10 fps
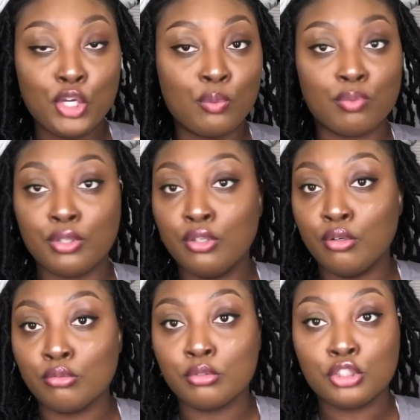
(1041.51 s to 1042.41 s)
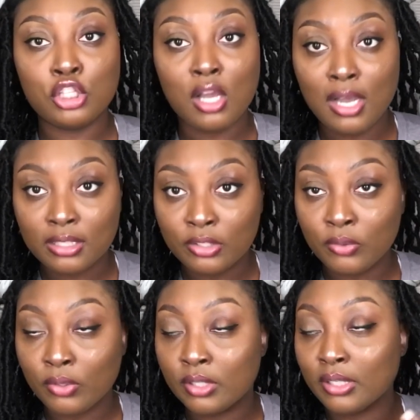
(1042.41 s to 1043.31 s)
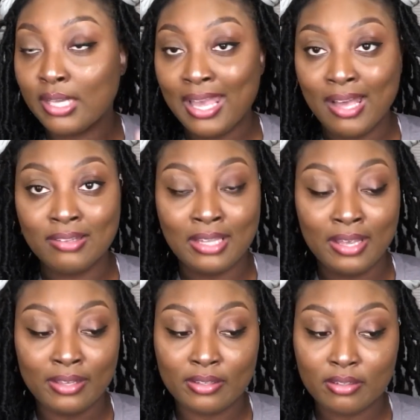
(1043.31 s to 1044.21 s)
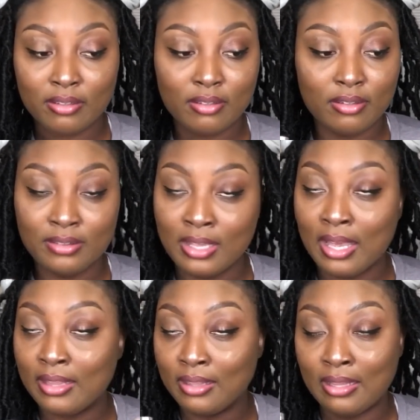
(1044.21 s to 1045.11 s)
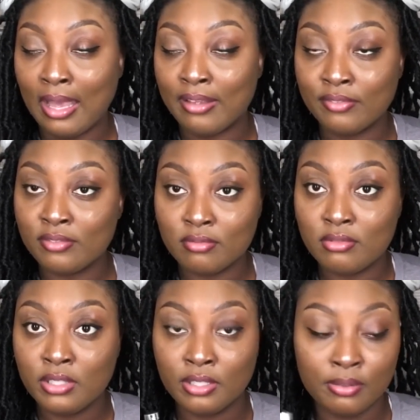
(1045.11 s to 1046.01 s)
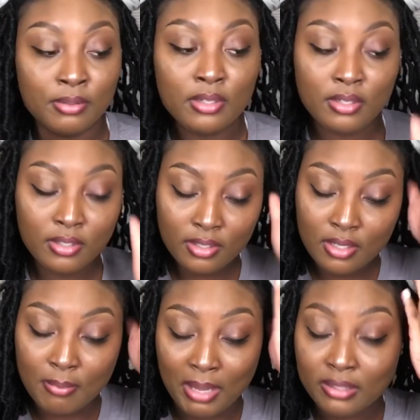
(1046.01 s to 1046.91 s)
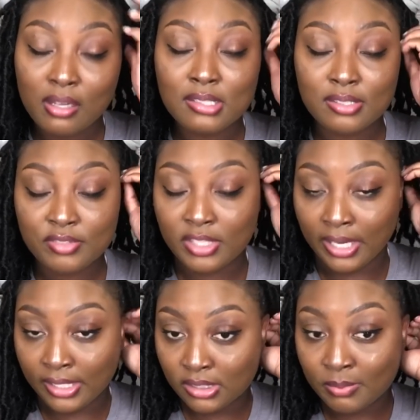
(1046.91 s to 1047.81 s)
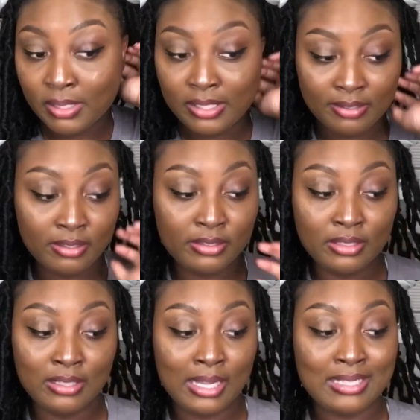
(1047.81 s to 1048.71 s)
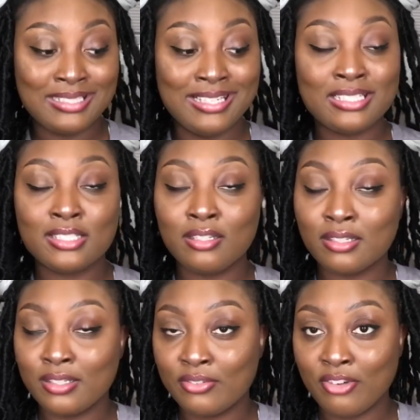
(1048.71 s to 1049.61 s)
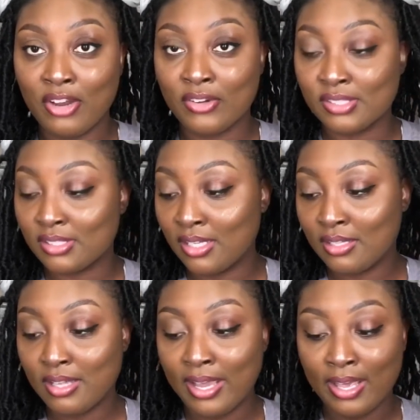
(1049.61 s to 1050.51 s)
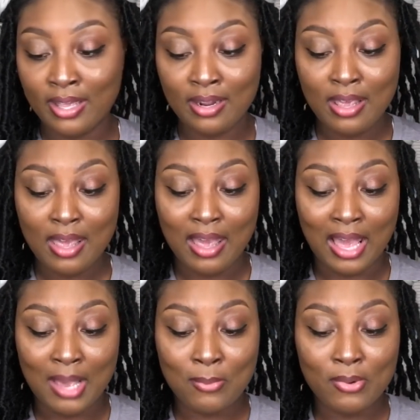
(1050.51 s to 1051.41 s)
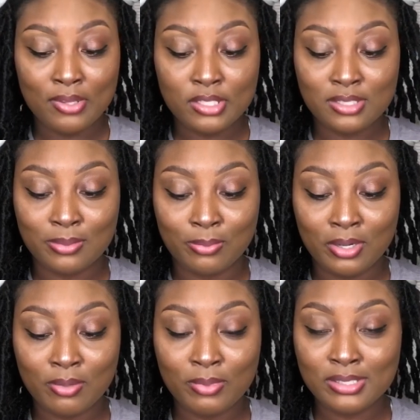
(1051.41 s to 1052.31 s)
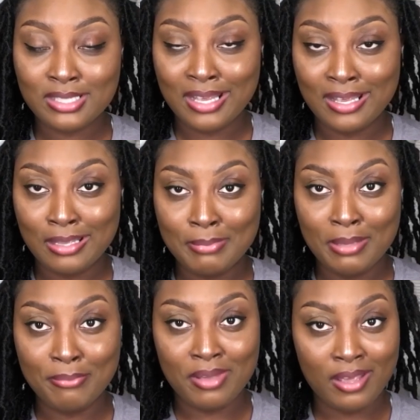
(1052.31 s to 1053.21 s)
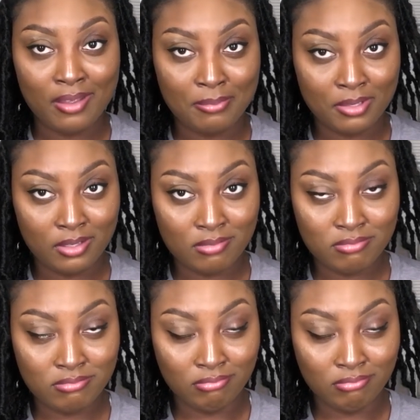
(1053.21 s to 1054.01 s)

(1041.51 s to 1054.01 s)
real chocolate or cacao. Like, that I, you know, my thoughts have changed. But uh, like I said, it's still a good fragrance. And I wore this to work one time, and baby,